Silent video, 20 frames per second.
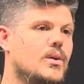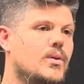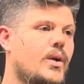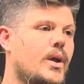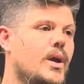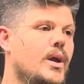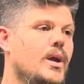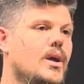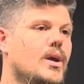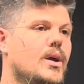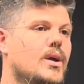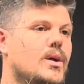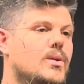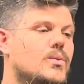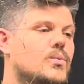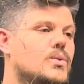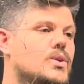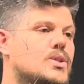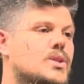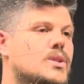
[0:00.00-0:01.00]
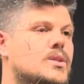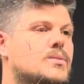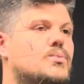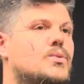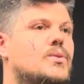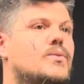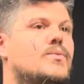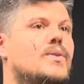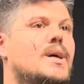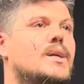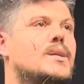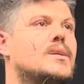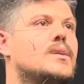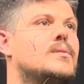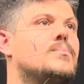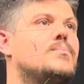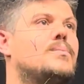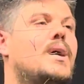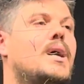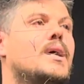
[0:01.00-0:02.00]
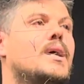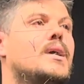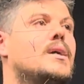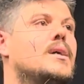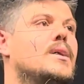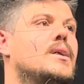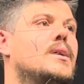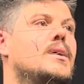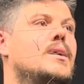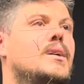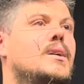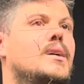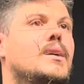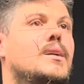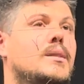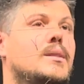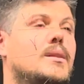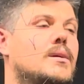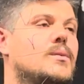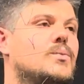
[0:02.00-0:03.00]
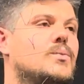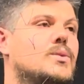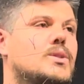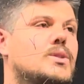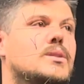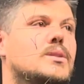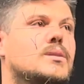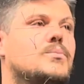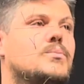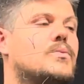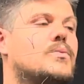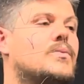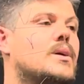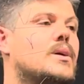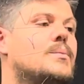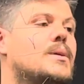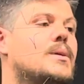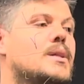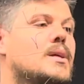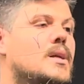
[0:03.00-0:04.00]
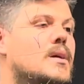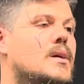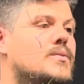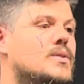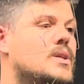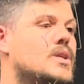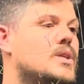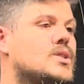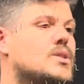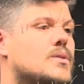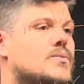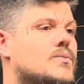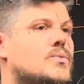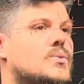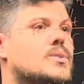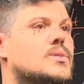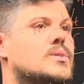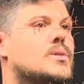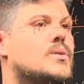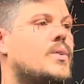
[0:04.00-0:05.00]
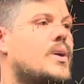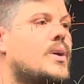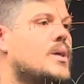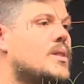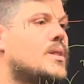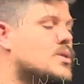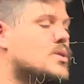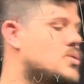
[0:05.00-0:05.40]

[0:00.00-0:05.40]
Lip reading: okay, which is provided by provided by the gravitational force. Okay, the